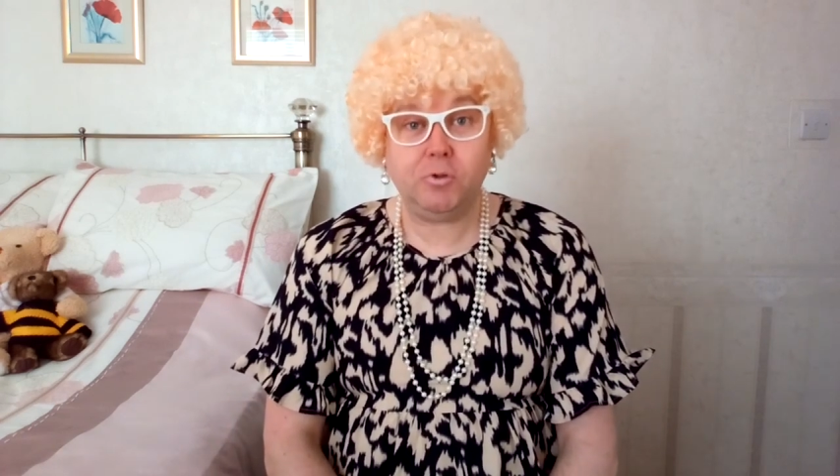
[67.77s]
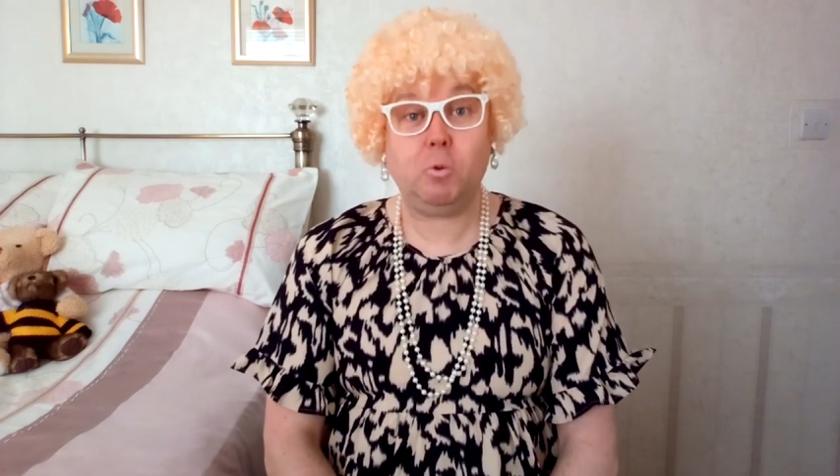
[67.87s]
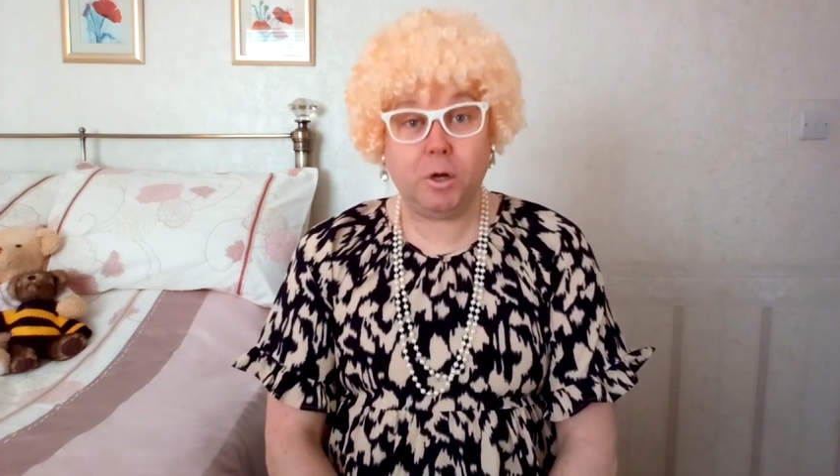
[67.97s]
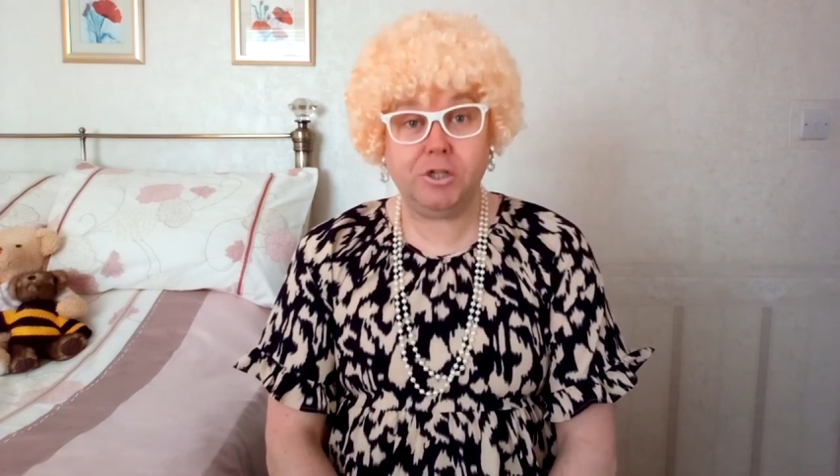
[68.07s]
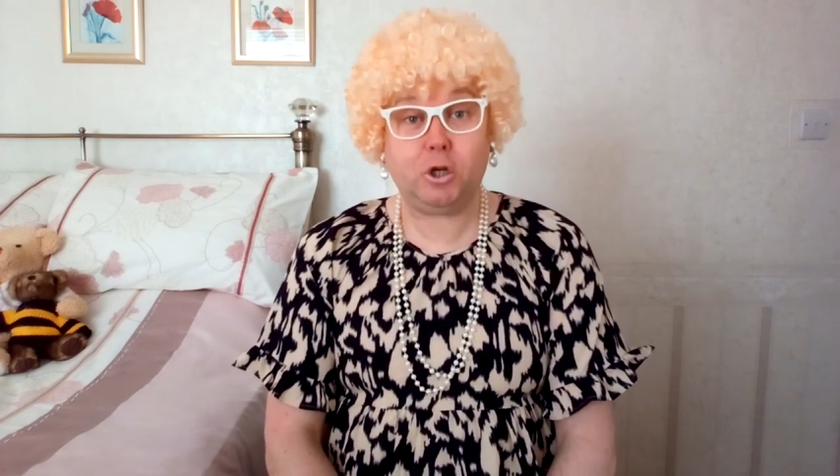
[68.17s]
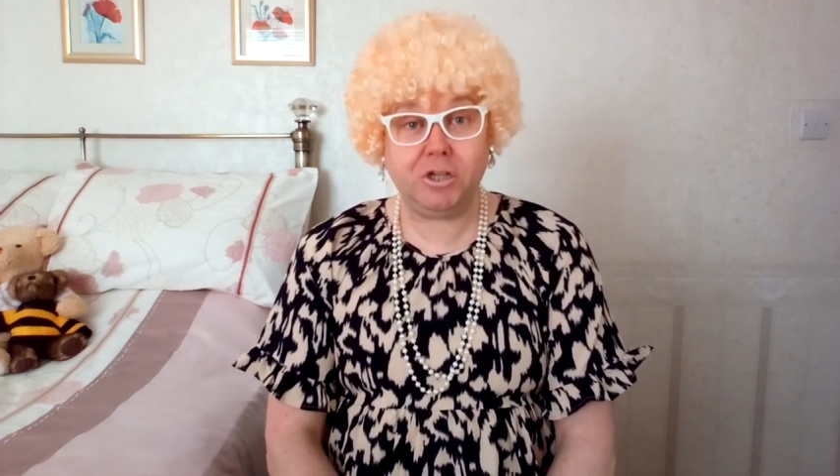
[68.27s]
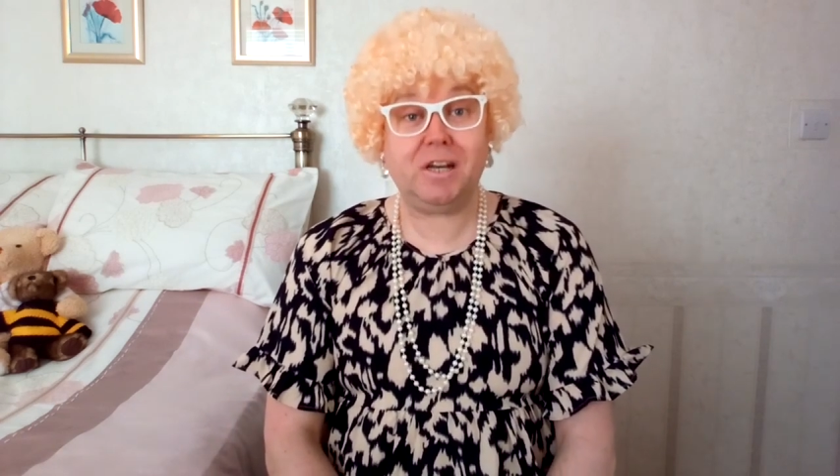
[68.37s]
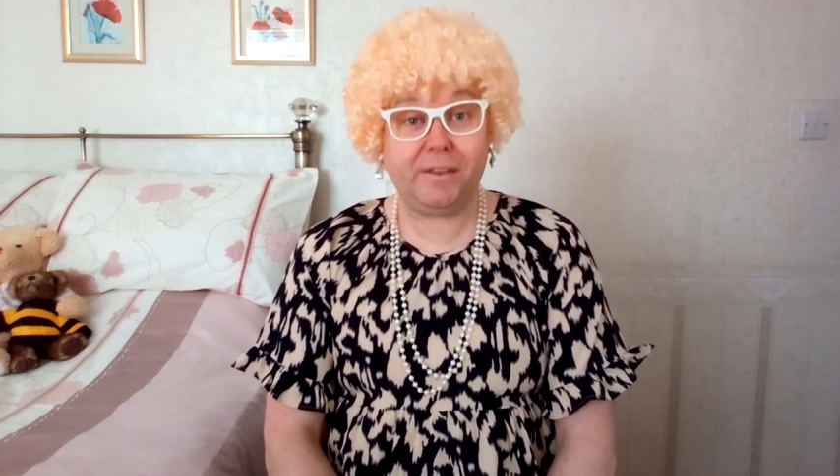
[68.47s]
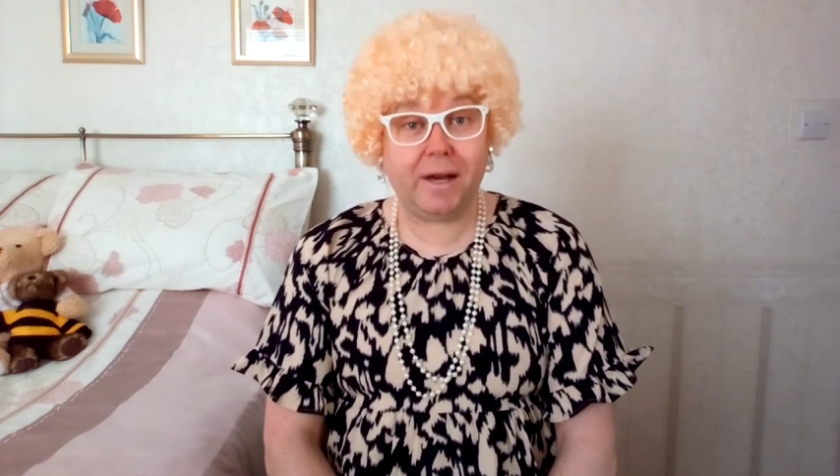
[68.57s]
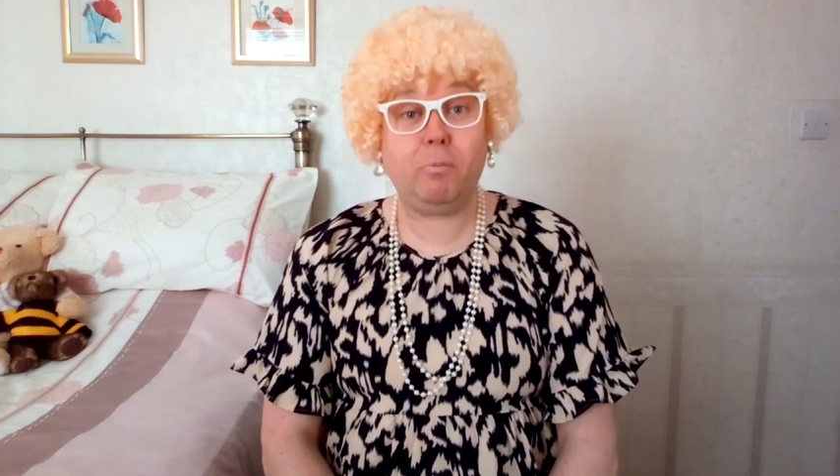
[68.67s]
Do you want to go
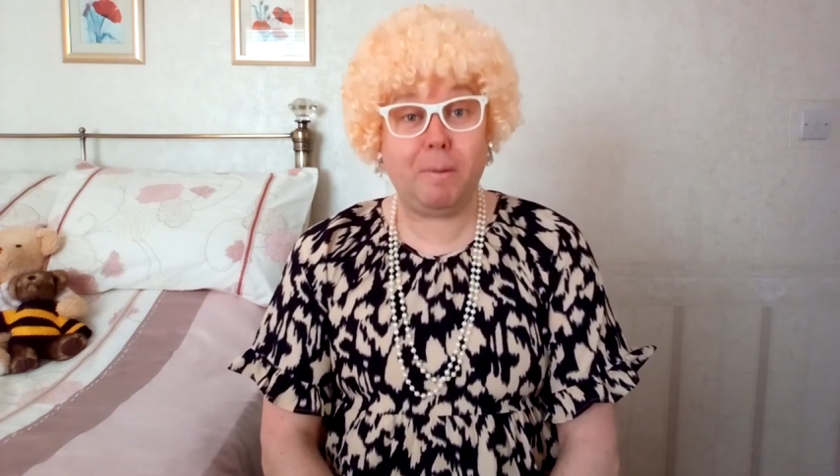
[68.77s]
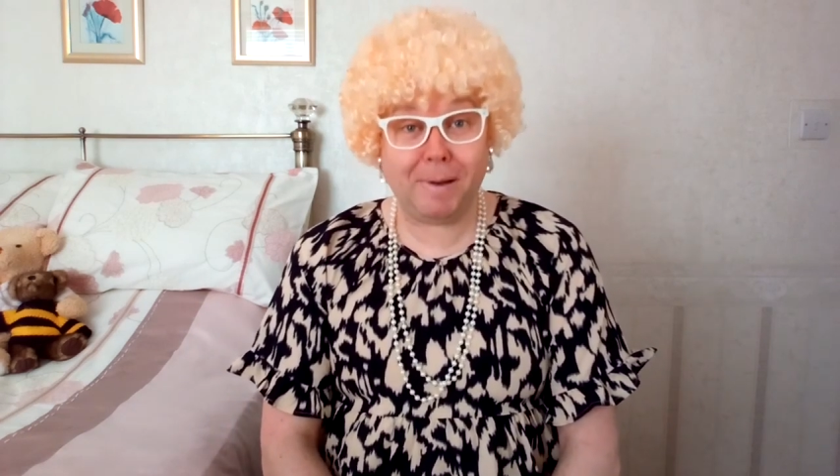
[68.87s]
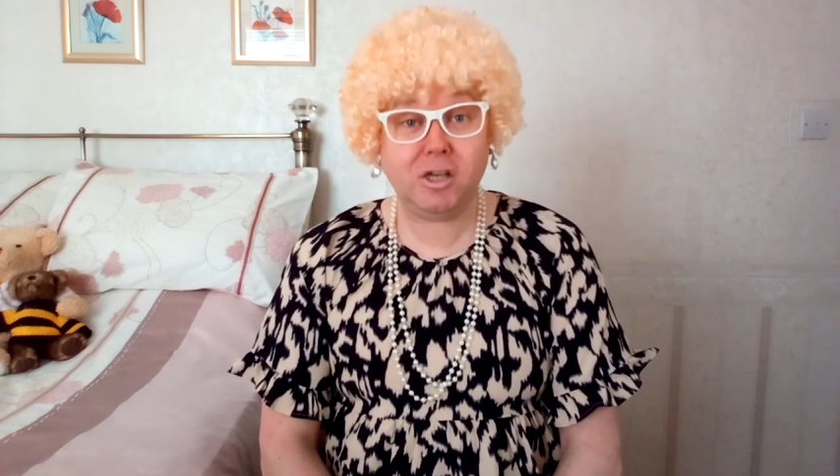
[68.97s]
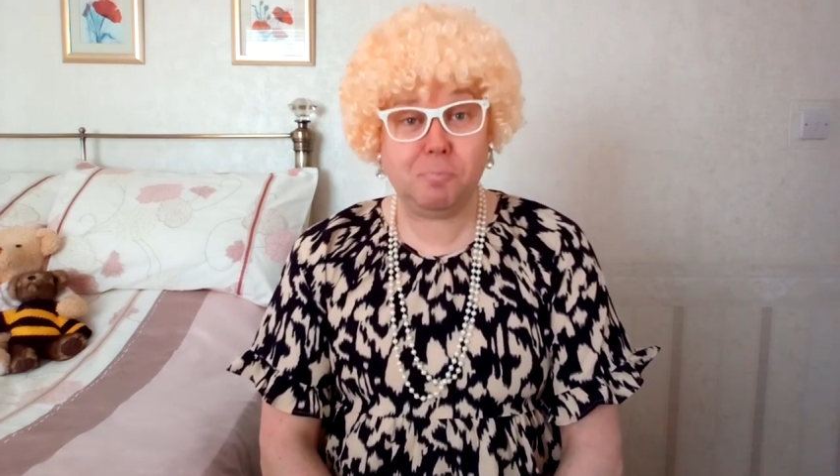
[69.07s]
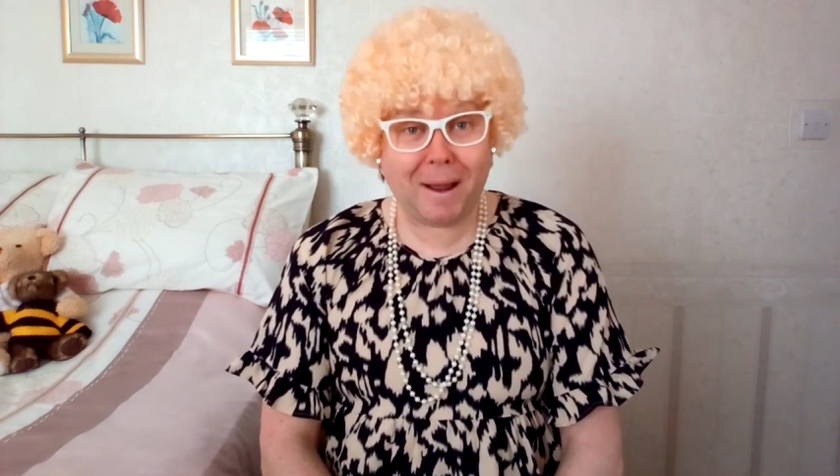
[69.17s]
to the railway bridge,